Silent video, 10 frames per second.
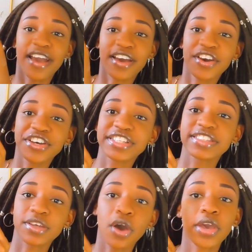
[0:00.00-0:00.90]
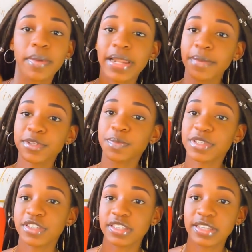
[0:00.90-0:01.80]
Because, okay, my laptop
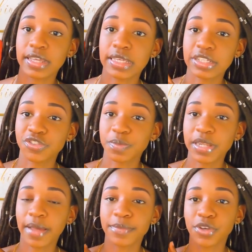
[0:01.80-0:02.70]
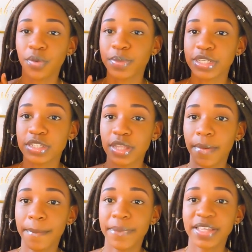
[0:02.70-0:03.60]
is just a HP laptop. It's
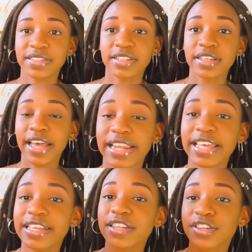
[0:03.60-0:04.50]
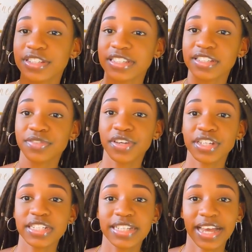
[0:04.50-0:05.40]
basic. like it because it's
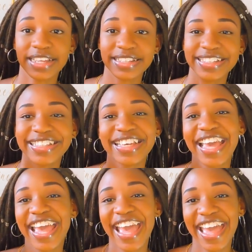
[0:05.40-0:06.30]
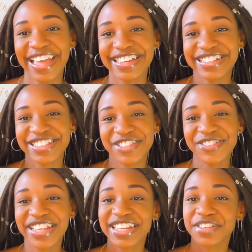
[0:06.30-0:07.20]
very tiny and it's
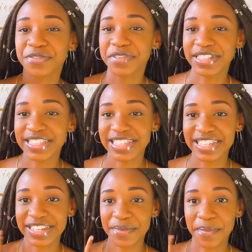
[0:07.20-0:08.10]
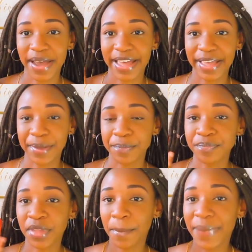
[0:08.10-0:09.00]
cute and it fits in
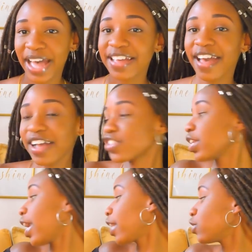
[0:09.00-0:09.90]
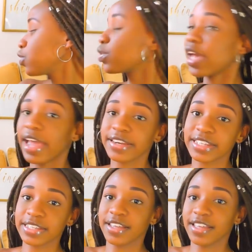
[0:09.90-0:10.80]
my bag. Actually, I used to
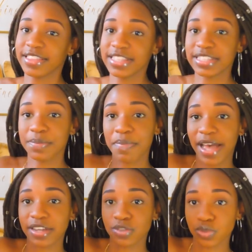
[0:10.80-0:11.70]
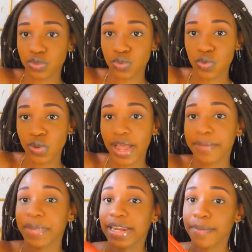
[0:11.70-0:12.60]
carry this bag to school
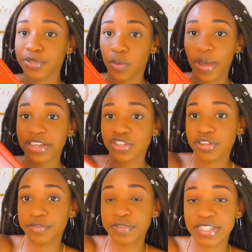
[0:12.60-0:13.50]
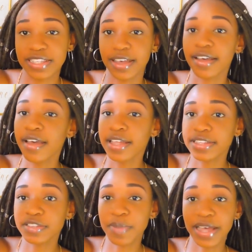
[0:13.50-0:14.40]
and my laptop actually fits here.
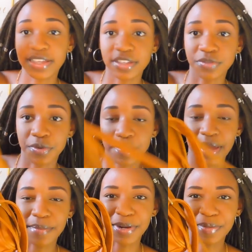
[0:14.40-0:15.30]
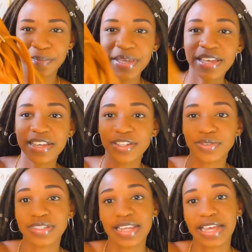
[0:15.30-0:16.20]
This bag is from MRP. It
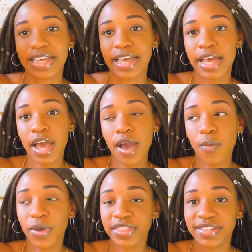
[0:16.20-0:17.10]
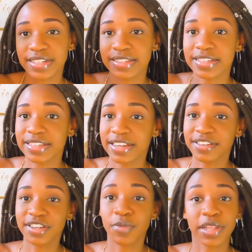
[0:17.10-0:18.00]
was like
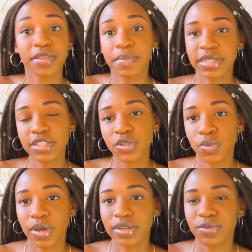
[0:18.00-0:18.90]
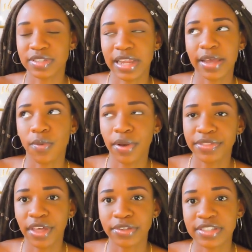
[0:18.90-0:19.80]
1,600, while the Miniso one was like
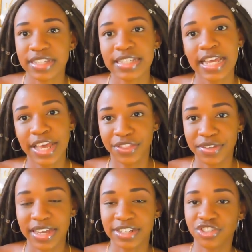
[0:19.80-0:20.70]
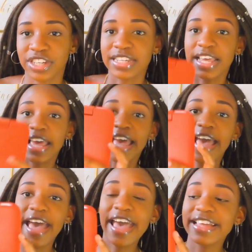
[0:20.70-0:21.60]
1,300.
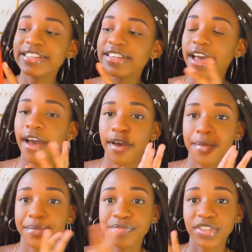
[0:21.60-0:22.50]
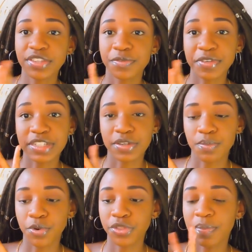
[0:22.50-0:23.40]
And this fit in
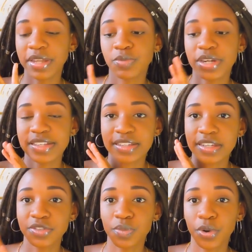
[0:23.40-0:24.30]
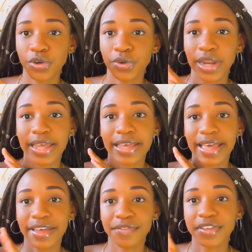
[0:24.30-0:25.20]
both, but when I started to borrow like
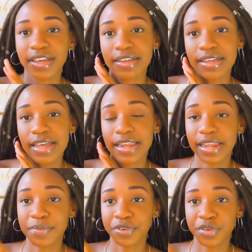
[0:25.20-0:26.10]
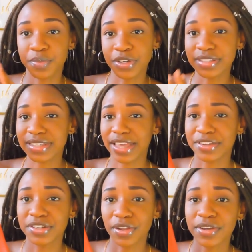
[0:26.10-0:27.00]
heavier library books, I
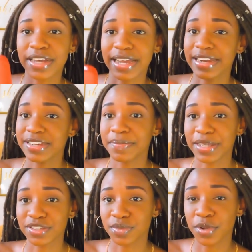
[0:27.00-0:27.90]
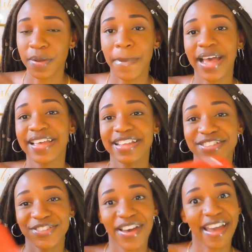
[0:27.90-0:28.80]
could no longer carry my smaller bag, and
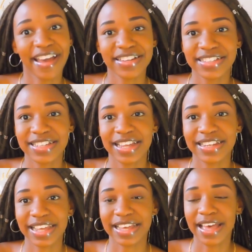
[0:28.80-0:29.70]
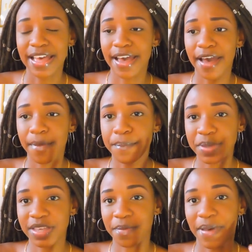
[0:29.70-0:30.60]
so I had to get like a
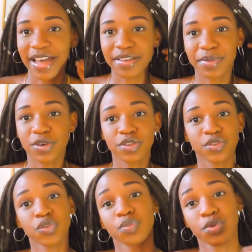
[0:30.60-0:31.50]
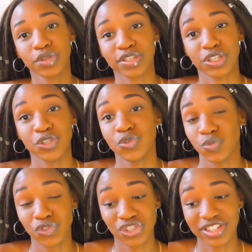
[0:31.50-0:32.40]
bigger bag because those books are
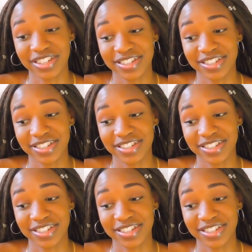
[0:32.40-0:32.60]
huge.